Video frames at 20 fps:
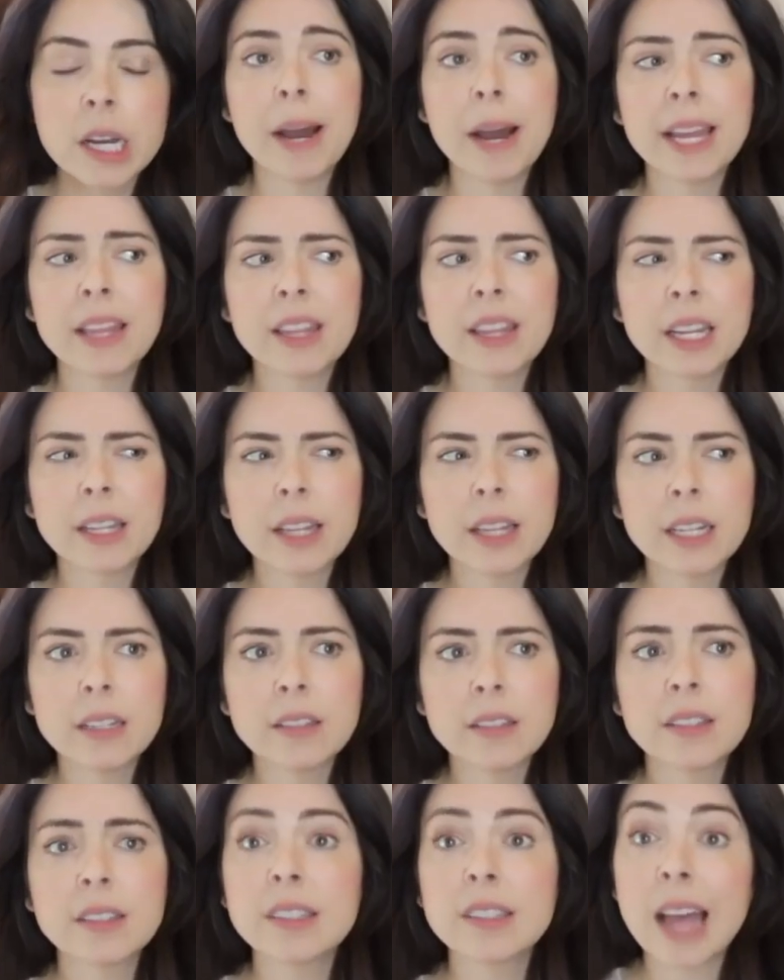I think that
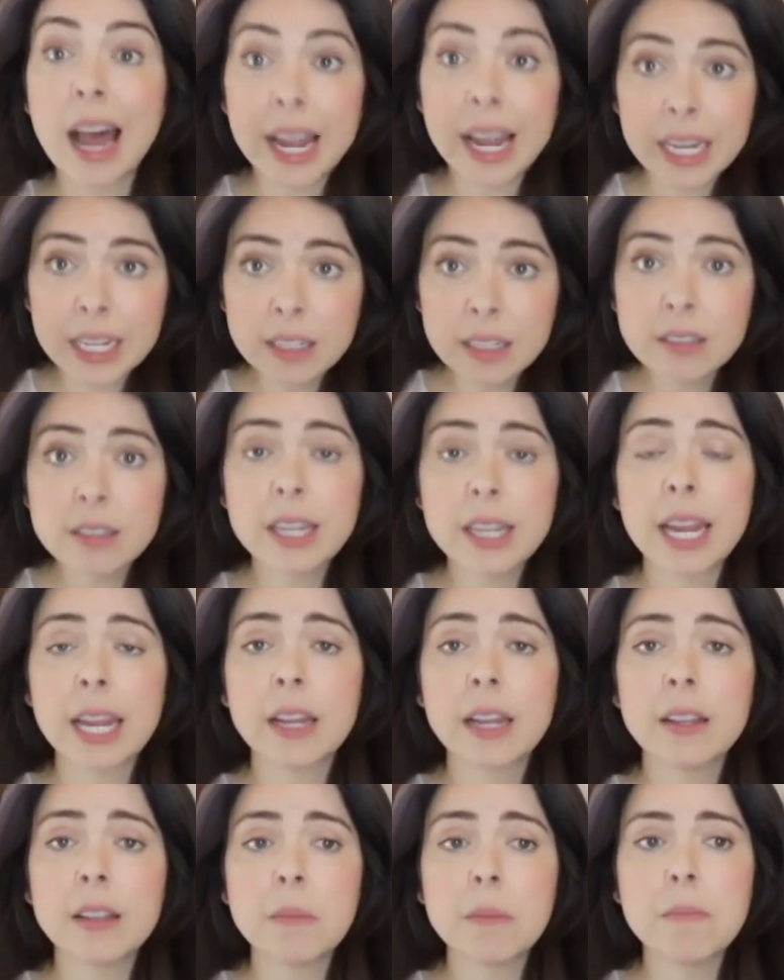science
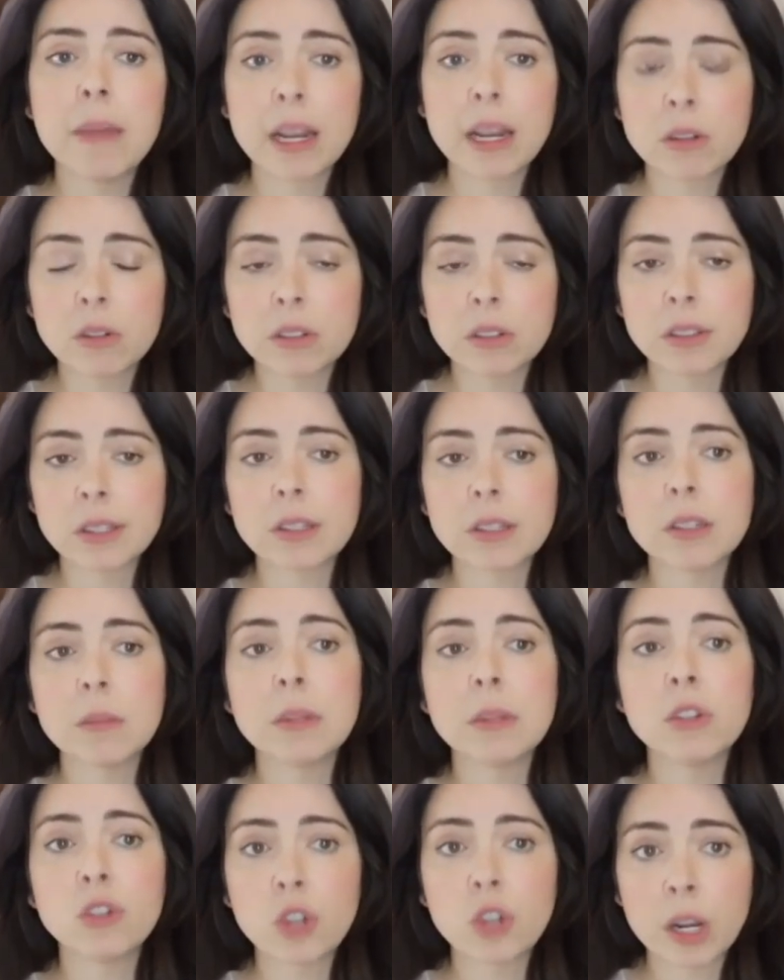and the medical system
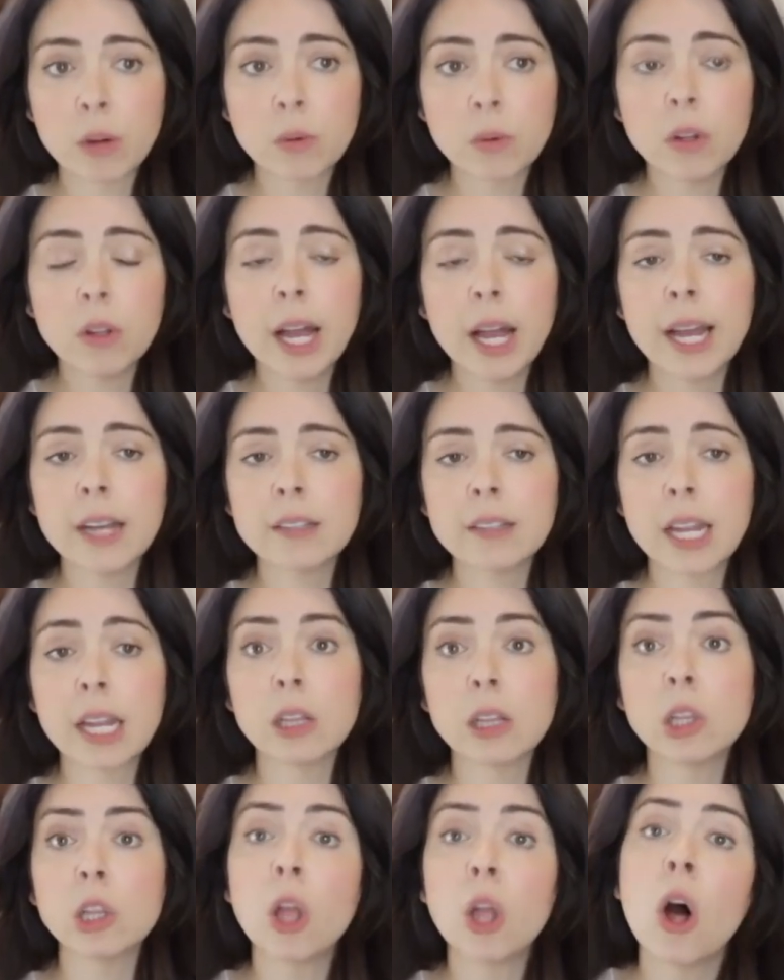in general has a
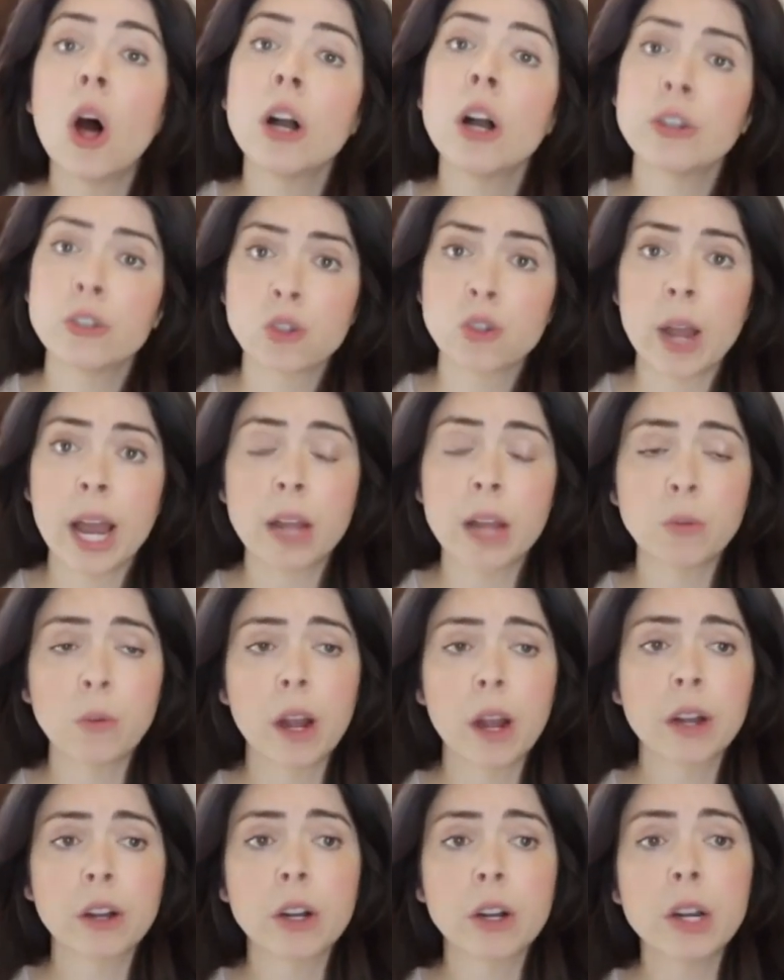long track
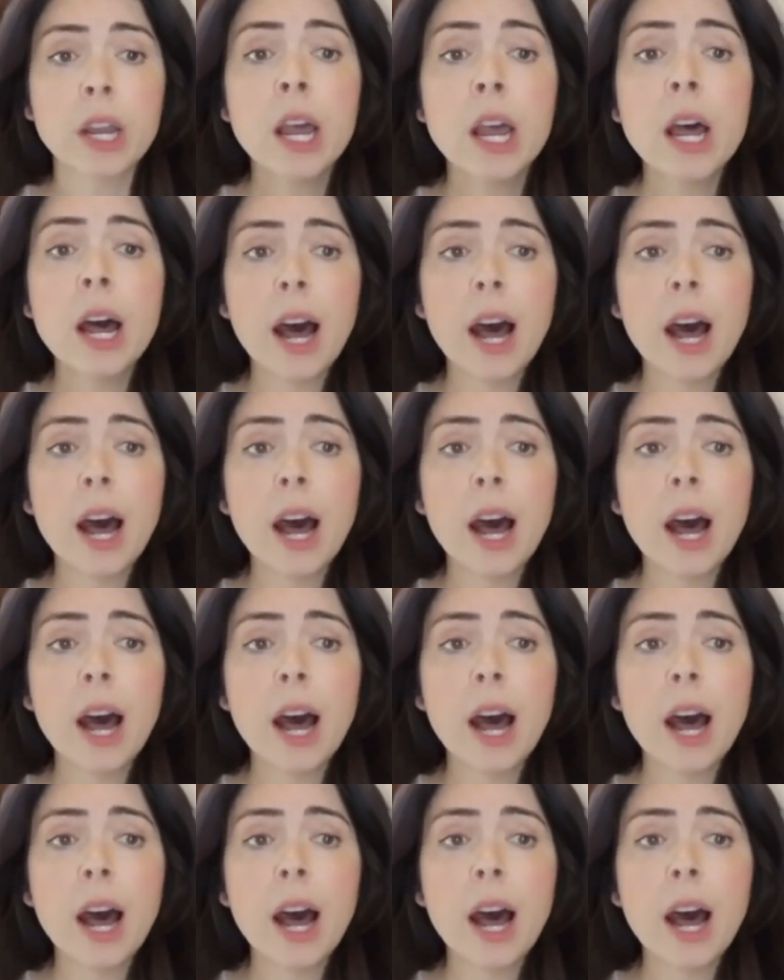record